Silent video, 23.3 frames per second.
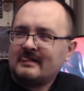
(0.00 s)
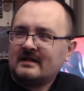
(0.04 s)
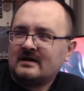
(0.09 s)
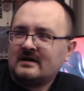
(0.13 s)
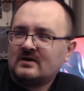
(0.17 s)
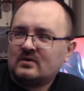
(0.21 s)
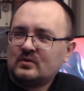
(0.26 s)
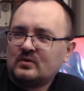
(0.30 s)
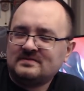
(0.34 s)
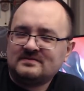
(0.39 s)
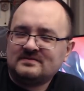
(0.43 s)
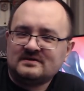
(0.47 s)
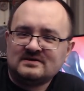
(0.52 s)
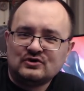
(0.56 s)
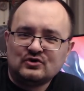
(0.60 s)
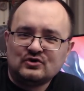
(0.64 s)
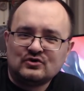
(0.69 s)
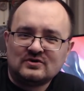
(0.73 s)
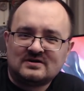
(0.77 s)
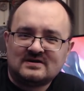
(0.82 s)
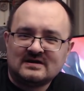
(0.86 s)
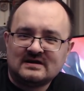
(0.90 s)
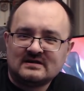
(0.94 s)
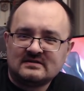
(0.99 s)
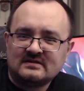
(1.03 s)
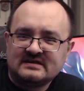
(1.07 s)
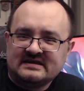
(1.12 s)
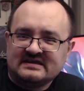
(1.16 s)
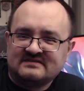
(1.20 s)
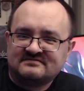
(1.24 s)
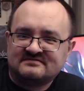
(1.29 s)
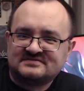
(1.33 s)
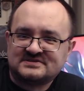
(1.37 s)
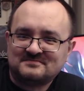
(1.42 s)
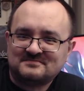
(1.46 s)
When the UK
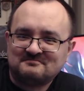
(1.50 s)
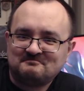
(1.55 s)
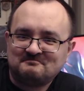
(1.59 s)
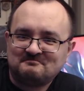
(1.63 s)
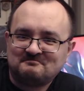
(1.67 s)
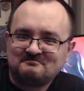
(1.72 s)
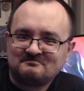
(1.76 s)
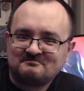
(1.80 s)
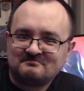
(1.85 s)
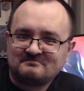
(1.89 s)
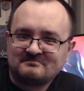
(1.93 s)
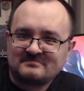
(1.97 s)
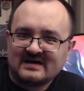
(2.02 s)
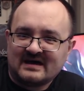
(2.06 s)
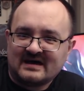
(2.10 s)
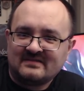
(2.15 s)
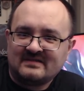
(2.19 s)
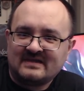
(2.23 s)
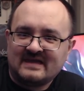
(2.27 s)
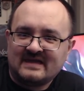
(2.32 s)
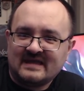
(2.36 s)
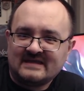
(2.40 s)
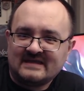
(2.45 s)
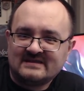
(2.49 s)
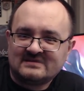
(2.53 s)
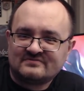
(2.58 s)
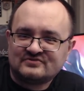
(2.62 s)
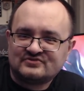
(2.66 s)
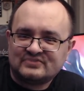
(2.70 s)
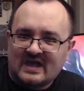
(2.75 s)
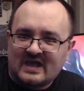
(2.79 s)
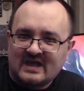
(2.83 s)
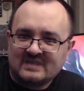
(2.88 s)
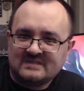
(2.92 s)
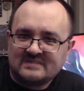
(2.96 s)
leaves at the end of
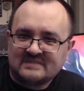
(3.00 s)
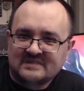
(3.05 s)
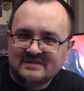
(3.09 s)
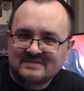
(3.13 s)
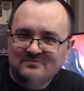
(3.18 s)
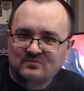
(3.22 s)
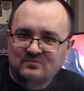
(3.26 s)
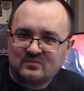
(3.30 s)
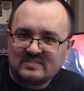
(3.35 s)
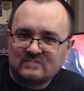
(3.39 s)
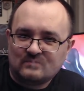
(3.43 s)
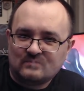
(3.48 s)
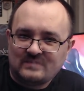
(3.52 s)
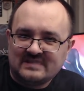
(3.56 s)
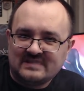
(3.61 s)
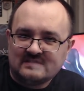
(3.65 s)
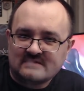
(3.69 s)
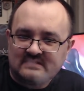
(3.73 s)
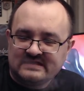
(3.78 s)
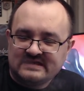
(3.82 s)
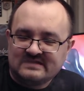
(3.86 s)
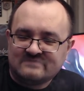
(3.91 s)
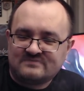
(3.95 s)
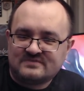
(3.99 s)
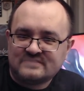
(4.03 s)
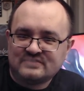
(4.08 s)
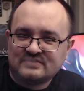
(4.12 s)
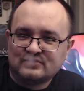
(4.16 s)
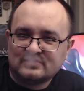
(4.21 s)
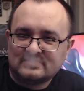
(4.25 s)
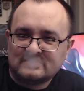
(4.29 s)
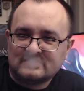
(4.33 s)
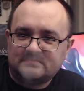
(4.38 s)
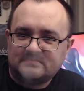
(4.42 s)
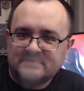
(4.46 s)
January, when we leave the
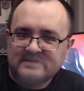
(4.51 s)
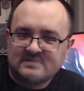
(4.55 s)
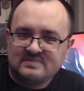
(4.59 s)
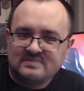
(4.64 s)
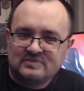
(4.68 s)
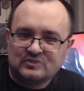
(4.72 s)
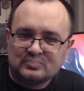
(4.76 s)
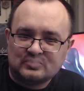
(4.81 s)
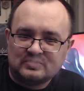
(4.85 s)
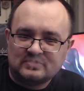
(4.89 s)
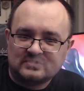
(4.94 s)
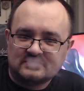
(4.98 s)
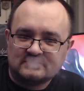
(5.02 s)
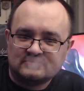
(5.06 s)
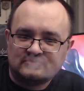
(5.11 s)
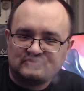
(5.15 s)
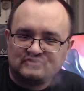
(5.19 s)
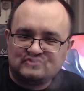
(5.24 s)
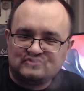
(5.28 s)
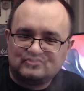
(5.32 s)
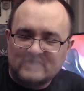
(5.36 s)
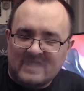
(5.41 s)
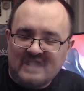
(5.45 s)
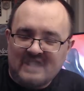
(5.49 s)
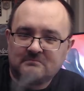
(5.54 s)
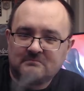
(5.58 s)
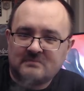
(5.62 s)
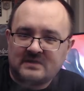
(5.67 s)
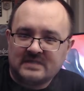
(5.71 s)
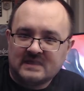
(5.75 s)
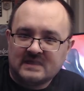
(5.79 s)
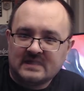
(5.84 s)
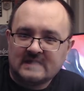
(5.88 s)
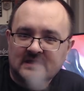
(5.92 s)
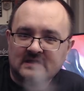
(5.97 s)
European Union,
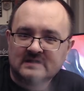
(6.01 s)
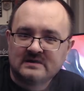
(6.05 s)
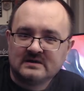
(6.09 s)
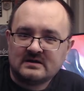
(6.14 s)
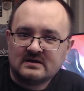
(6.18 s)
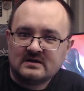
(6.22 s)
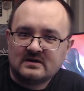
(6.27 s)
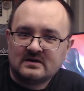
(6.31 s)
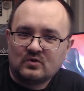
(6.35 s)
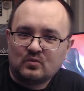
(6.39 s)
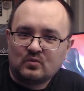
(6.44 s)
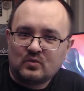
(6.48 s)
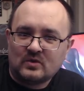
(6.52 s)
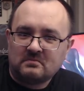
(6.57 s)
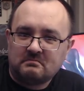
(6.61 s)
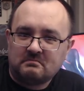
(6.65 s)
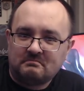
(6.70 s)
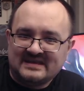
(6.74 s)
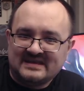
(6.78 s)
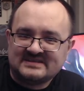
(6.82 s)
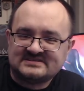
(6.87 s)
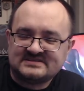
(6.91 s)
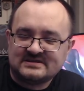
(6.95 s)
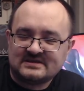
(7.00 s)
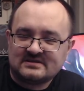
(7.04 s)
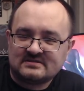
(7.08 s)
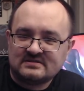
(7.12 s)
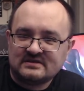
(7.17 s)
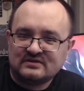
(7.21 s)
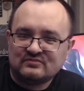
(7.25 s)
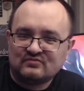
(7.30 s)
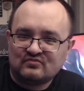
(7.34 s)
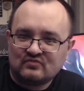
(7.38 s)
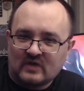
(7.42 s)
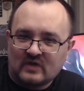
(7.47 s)
Germany will basically
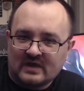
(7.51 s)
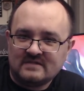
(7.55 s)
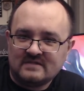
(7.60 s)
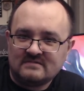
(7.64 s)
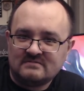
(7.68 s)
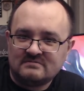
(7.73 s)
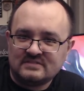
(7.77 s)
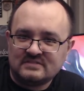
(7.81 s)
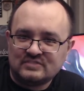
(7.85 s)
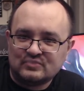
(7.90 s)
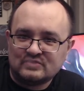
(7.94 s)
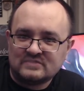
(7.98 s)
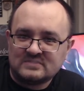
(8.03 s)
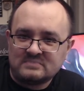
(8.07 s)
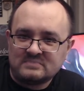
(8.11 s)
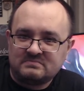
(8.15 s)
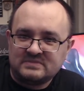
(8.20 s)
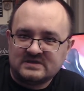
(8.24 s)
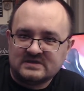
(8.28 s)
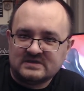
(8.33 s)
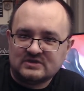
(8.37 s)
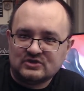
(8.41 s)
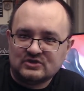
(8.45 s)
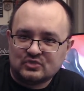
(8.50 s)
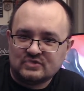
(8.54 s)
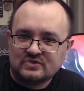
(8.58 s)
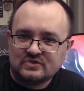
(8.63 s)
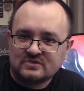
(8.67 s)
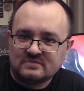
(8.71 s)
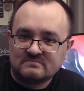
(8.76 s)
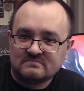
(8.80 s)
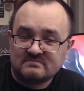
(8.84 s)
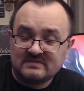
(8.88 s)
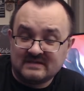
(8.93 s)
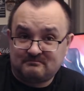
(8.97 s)
run the European
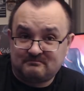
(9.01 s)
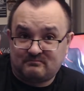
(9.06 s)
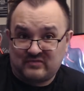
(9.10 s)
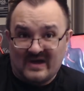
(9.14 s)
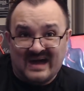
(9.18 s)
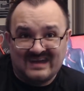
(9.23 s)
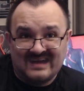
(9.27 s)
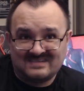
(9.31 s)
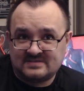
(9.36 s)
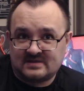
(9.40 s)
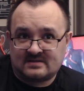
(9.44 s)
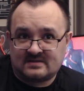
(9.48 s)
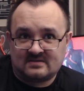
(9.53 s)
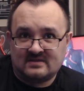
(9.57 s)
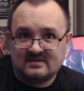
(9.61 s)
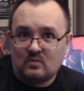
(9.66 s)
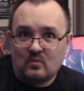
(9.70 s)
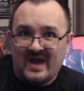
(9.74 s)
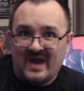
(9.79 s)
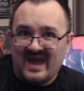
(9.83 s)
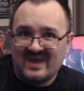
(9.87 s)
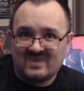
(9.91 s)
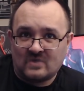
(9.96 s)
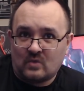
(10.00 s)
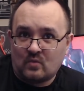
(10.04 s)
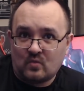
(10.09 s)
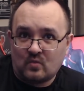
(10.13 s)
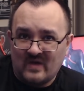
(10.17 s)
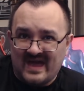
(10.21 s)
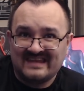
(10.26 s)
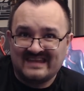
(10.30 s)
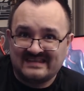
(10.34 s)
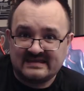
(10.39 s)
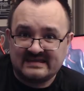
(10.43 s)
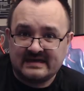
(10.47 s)
Union. They practically were
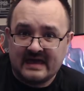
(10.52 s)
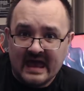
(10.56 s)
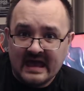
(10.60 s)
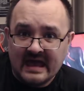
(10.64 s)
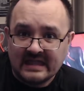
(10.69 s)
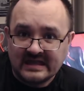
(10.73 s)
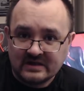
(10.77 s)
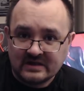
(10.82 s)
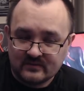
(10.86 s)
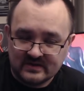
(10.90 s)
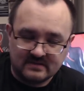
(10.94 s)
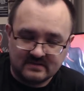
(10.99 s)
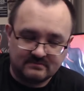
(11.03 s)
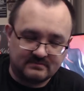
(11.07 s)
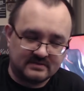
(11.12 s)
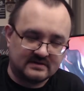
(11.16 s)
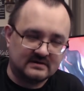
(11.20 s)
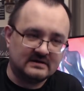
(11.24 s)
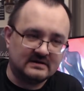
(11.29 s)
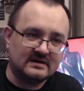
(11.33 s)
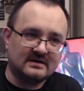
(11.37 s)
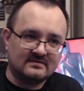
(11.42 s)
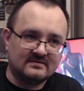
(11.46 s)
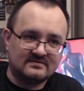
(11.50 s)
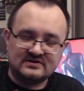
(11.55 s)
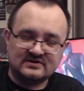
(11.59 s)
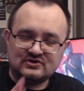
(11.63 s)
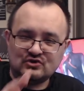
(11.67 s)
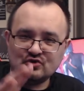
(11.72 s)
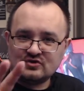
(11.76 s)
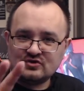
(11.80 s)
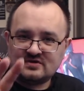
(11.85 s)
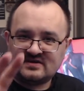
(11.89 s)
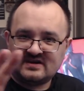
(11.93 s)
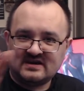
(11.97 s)
already anyway, but
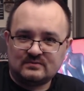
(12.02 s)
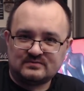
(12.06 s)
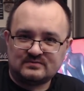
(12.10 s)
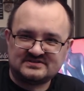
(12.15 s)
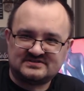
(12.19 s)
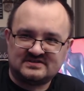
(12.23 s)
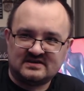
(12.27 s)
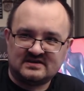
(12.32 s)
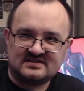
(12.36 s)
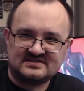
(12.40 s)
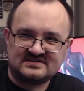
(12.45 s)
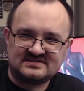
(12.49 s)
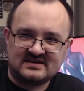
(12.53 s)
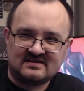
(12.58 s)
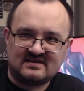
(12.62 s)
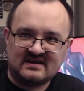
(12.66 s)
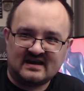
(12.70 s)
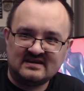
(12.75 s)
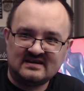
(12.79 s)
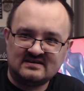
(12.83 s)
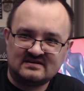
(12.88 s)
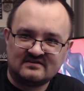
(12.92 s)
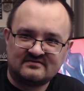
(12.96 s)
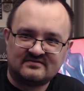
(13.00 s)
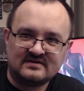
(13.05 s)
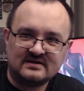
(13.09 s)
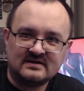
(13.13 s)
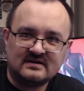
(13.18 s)
the UK was there as a kind of